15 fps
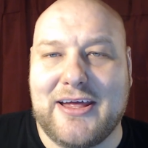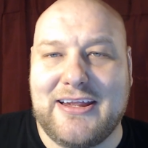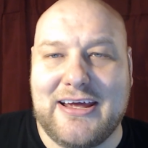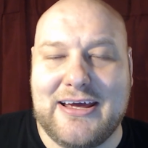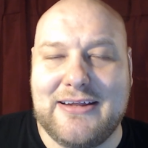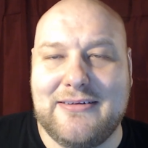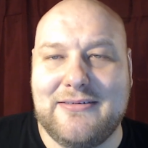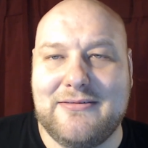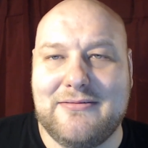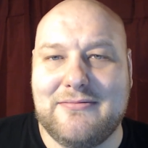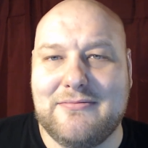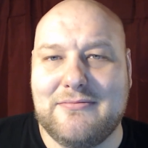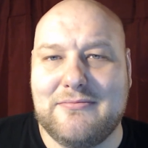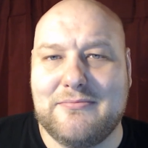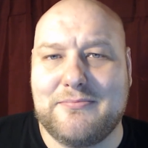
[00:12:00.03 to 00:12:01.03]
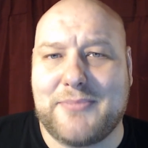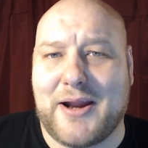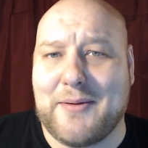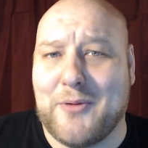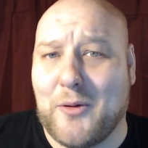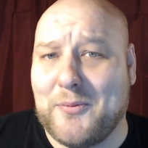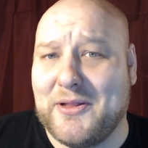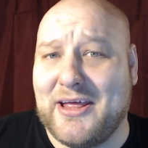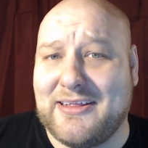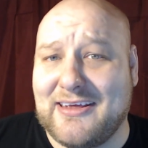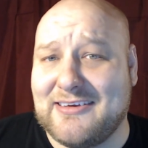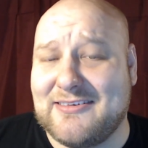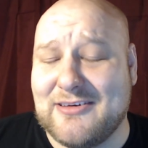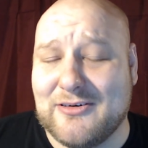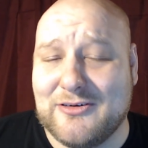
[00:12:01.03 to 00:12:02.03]
didn't. But I'm hoping that they
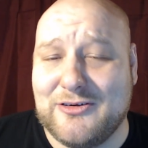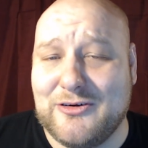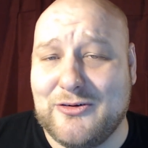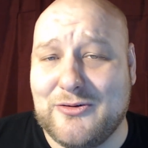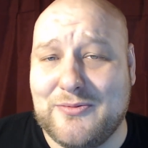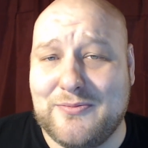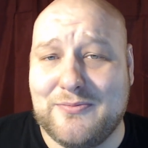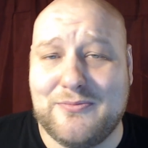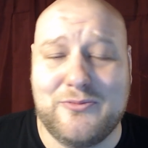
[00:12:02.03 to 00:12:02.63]
still do.